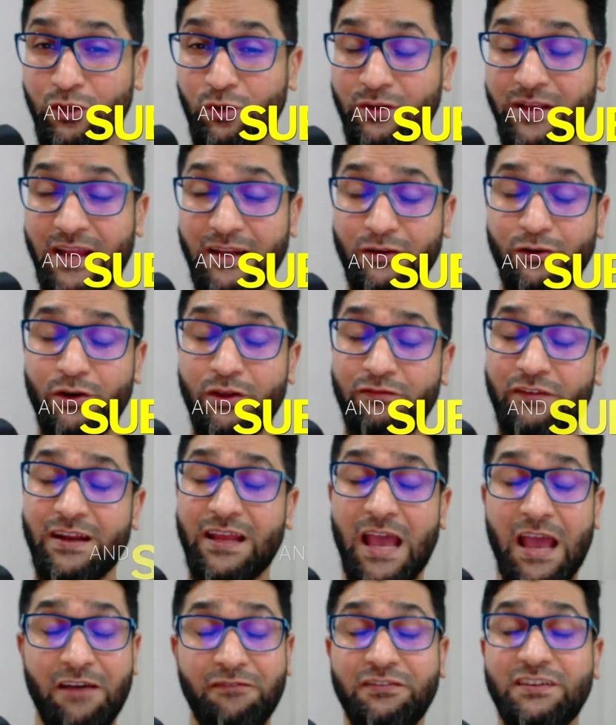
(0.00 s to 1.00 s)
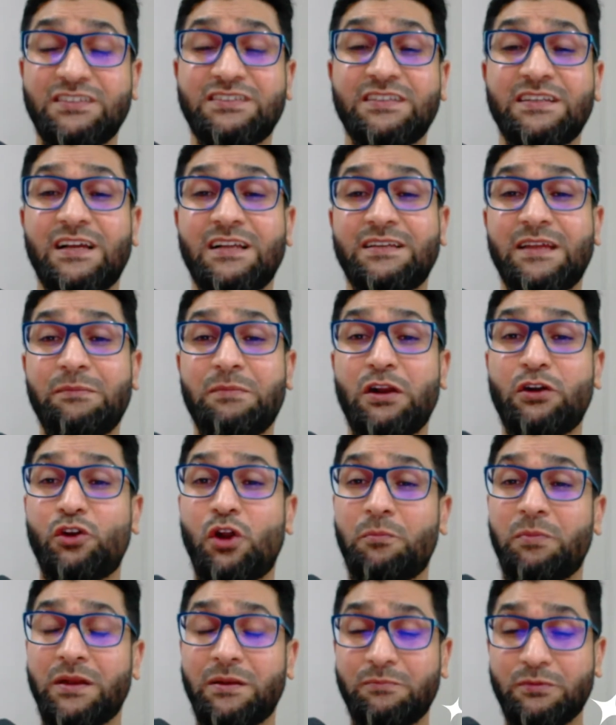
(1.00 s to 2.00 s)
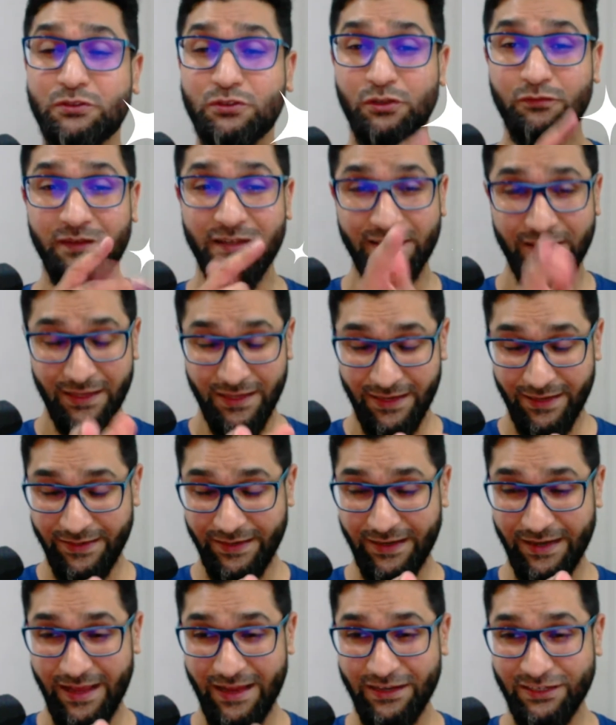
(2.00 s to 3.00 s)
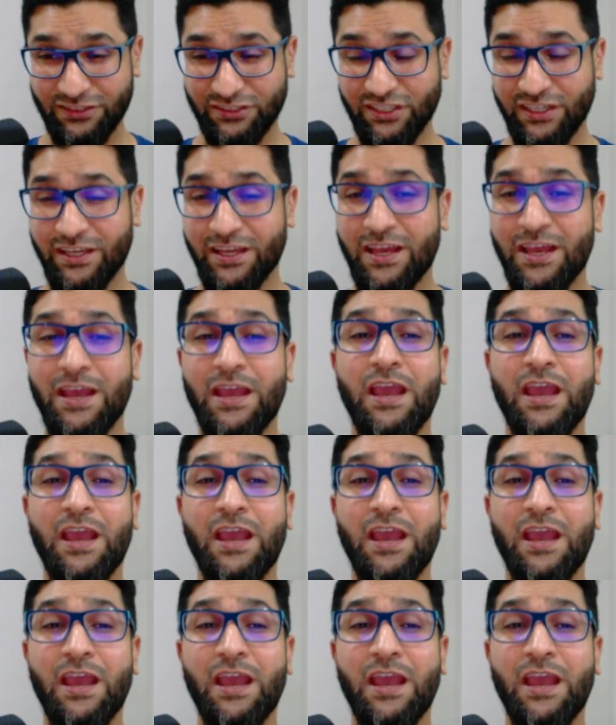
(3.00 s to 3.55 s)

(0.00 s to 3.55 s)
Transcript: You'll get notified every single time I drop an episode with data energy.